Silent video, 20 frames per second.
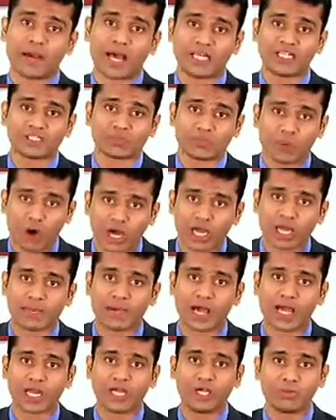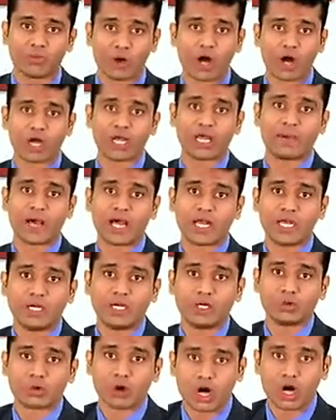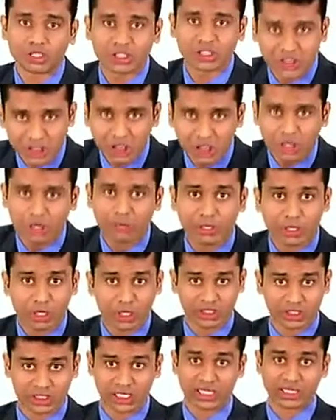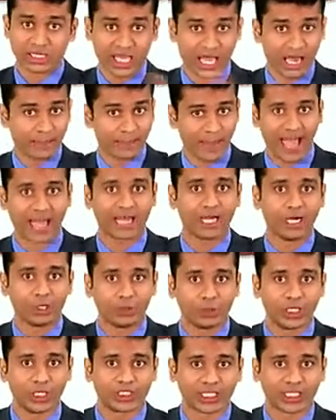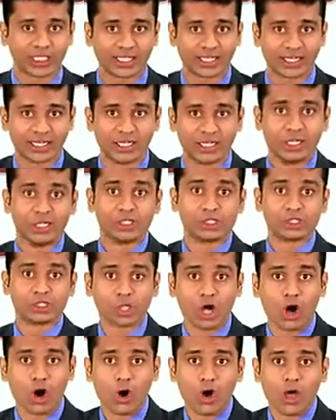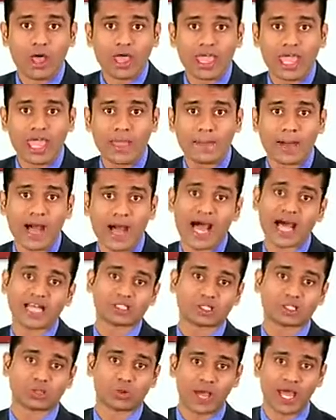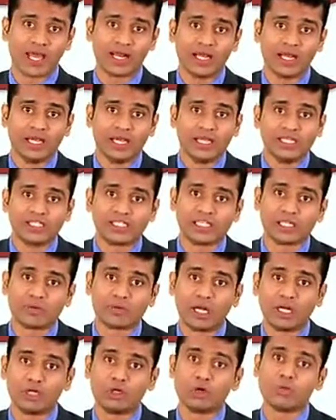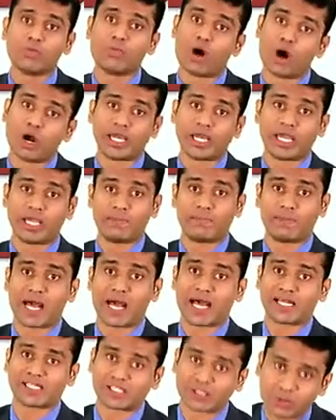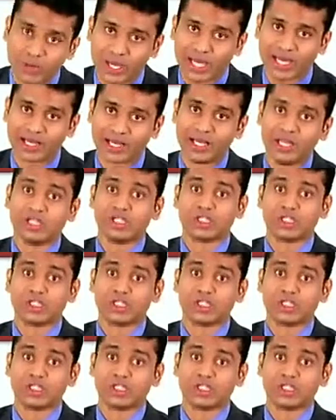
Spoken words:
A bar is mod A bar into cos 0 because they are parallel to each other. So A bar square is equal to mod A bar square.